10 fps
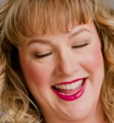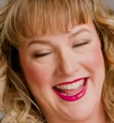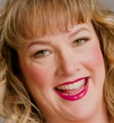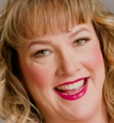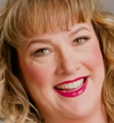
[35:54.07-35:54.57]

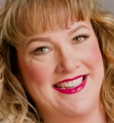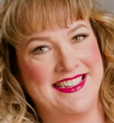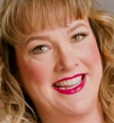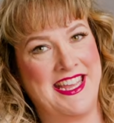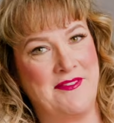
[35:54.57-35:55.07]
And
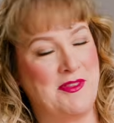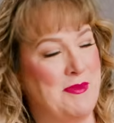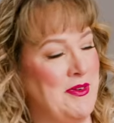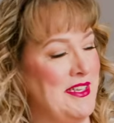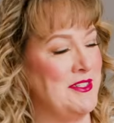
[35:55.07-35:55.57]
I gave them
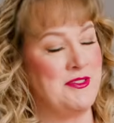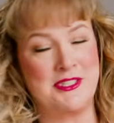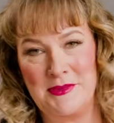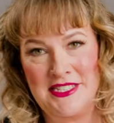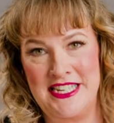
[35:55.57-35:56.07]
out as
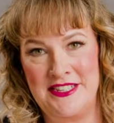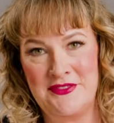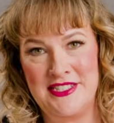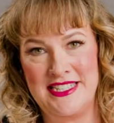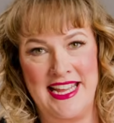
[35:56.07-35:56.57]
Christmas
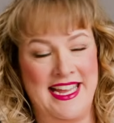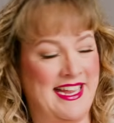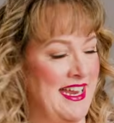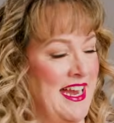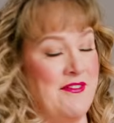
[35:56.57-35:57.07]
gifts,
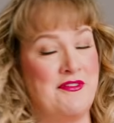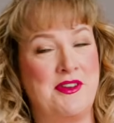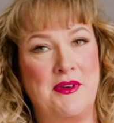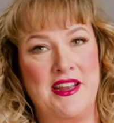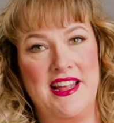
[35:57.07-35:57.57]
and
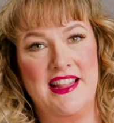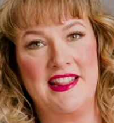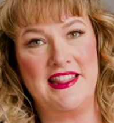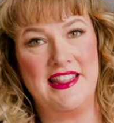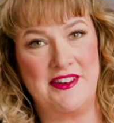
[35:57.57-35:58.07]
everyone
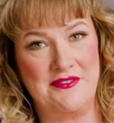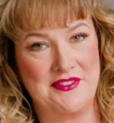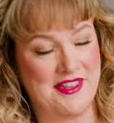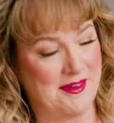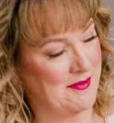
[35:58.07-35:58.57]

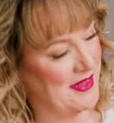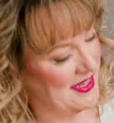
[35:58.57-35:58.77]
loved them.